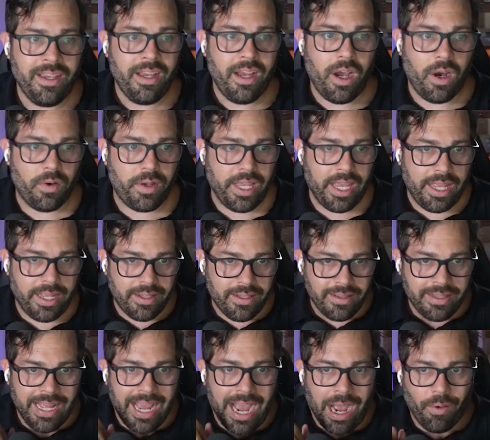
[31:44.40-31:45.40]
Okay,
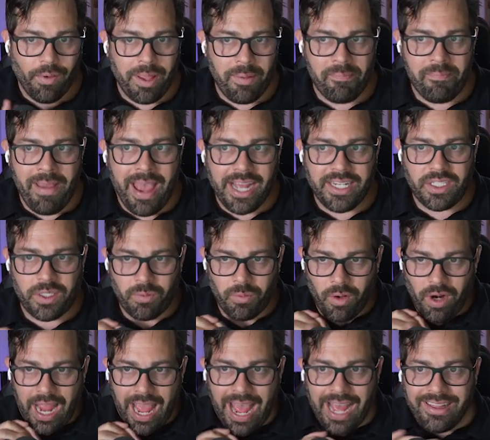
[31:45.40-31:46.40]
now imagine
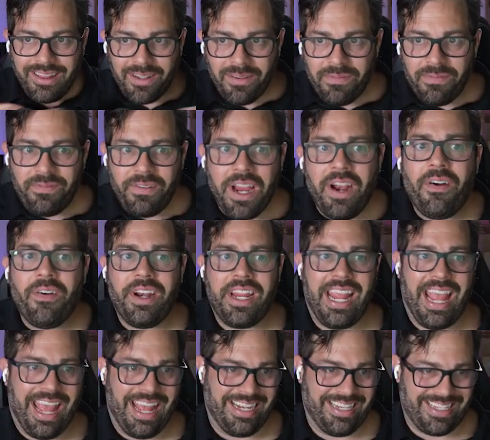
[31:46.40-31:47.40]
we're at the very
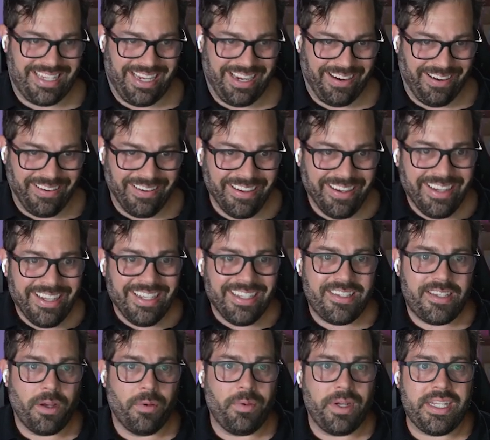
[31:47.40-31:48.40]
end here.
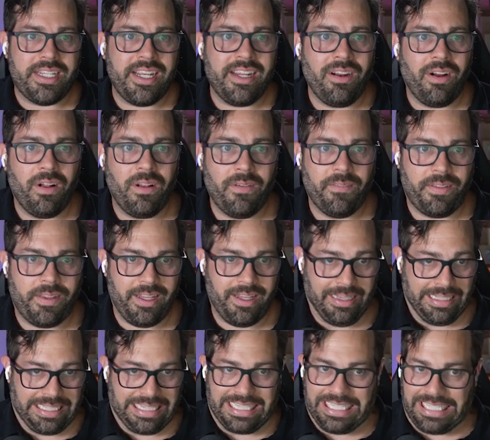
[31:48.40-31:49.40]
So we did all of
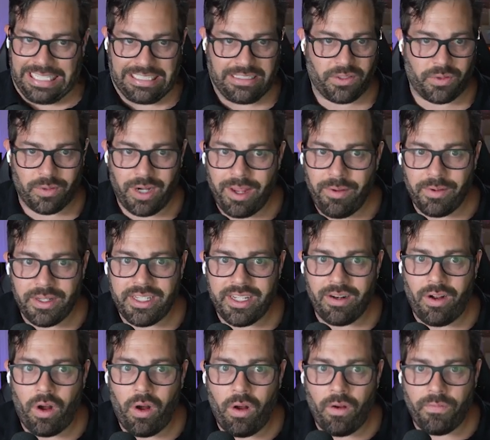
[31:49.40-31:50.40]
the things, right? We did
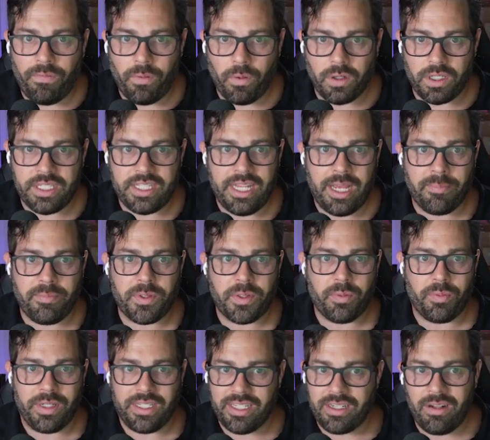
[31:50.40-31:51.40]
all 4 steps.
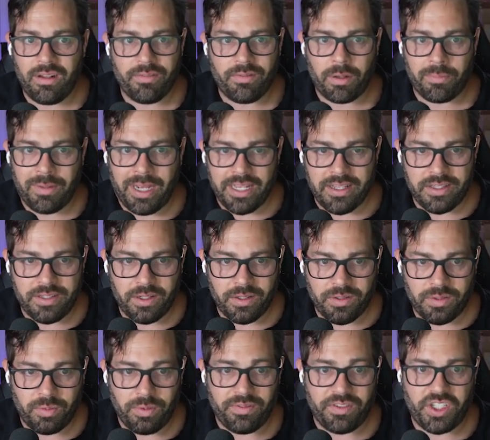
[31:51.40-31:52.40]
We did all of our
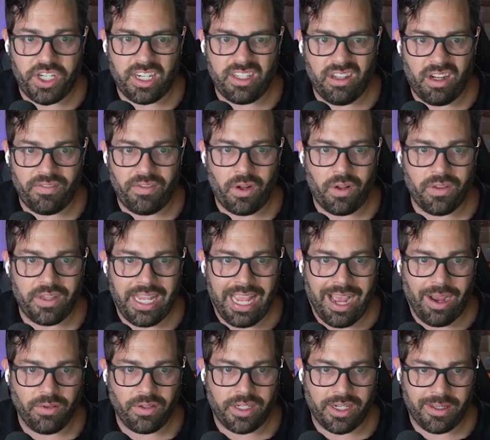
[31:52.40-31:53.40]
milestones. We've checked off all the
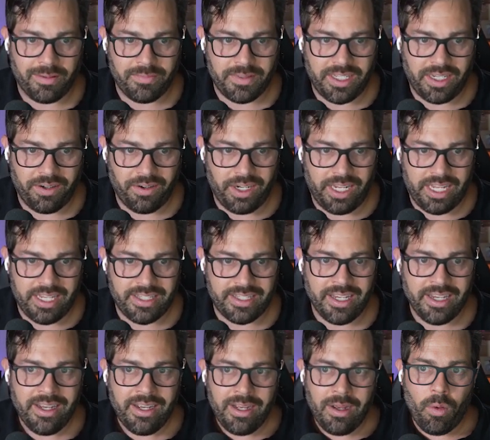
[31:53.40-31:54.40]
outcomes. Here it is.
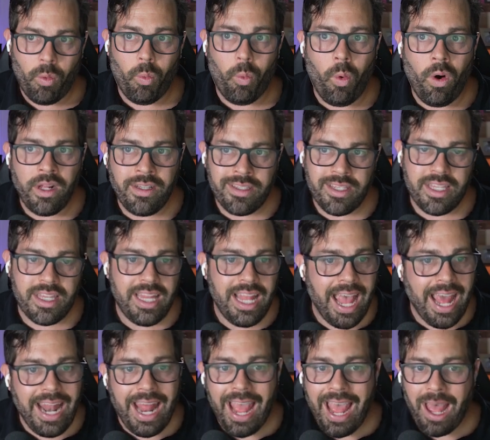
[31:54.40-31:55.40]
Once
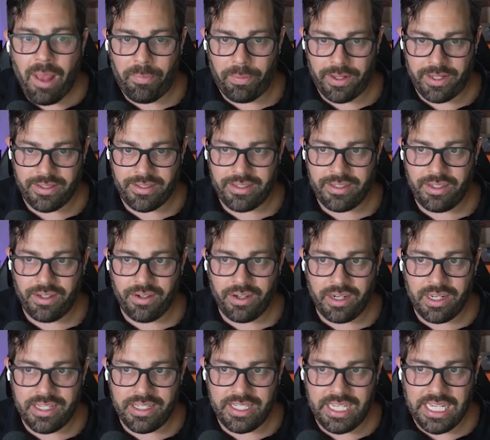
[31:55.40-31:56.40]
that happens, you're
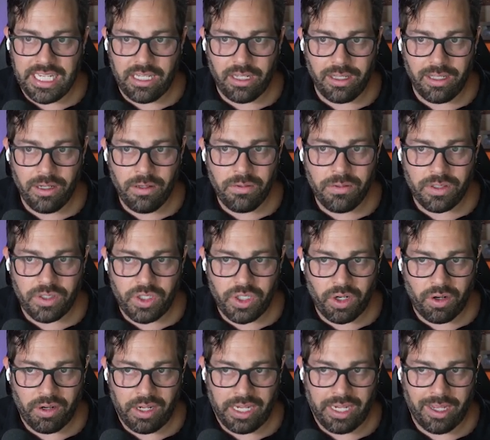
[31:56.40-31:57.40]
going to see close
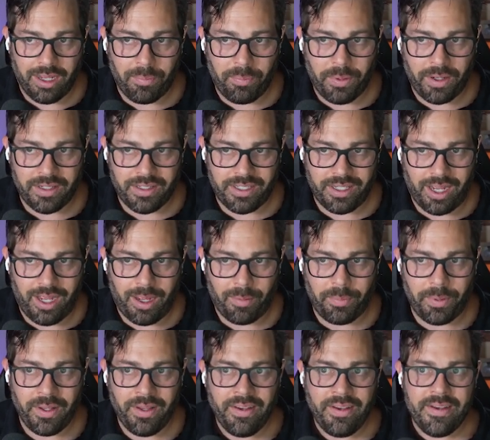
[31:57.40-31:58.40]
journey up on
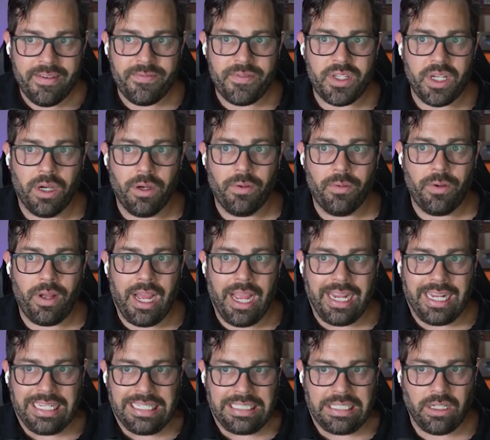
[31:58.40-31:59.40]
top. So I
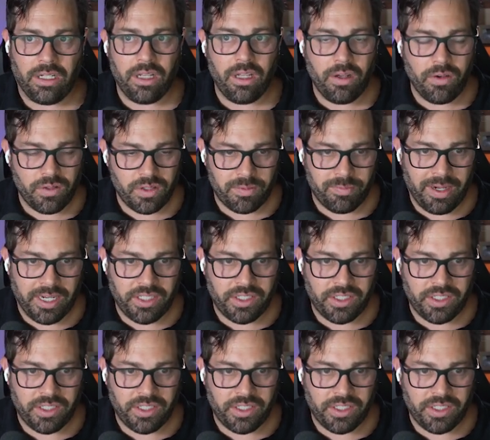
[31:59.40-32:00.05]
can close my